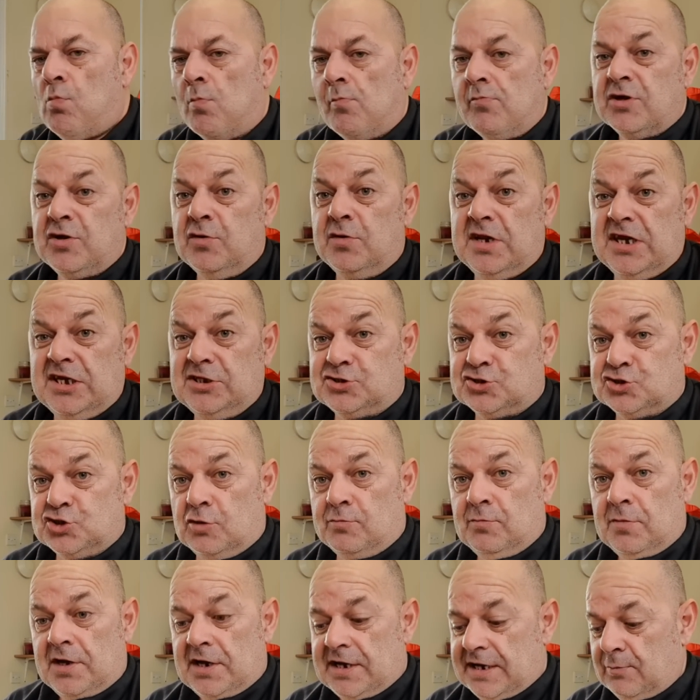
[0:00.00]
We're going to eat
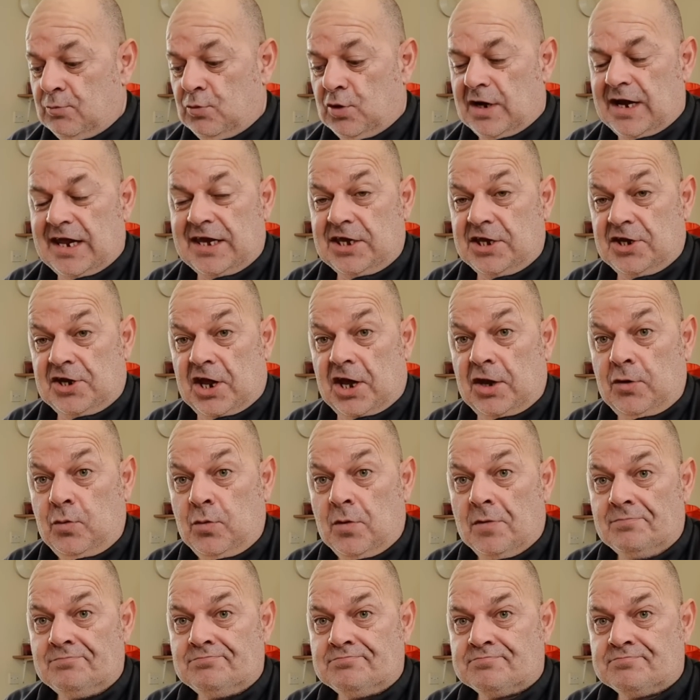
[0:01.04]
some, and then we'll let you know.